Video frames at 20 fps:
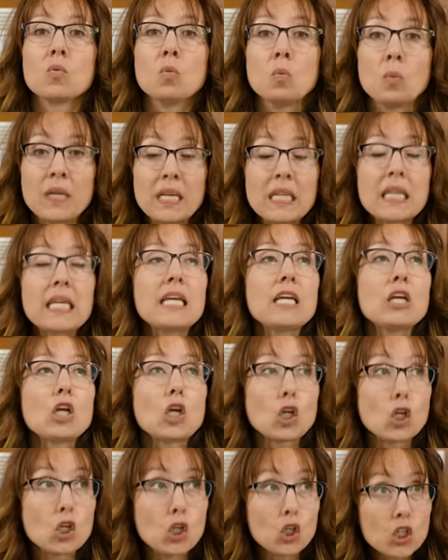really
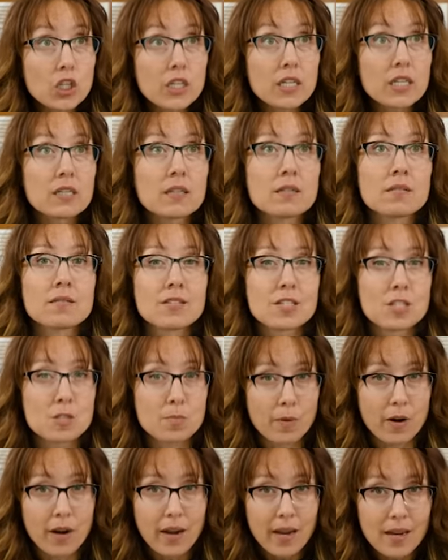good
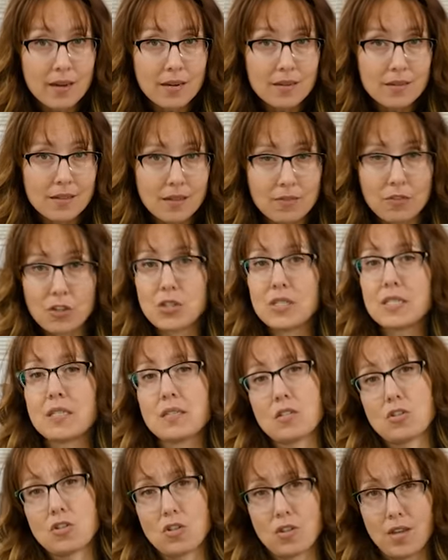sprain if there is
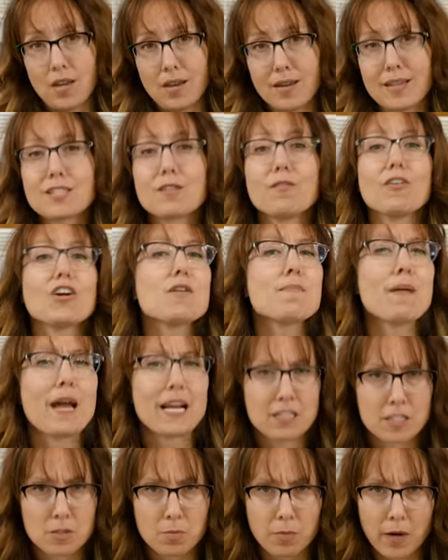such a thing. It's a very
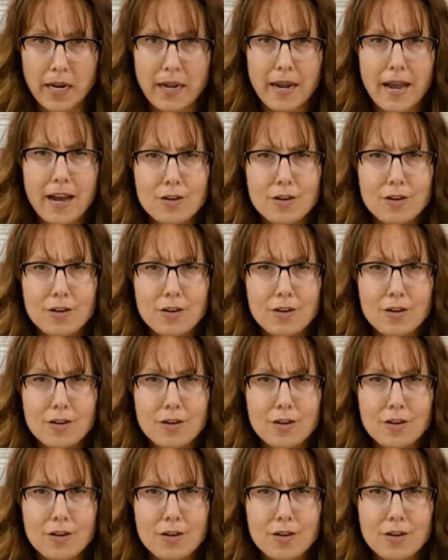bad sprain.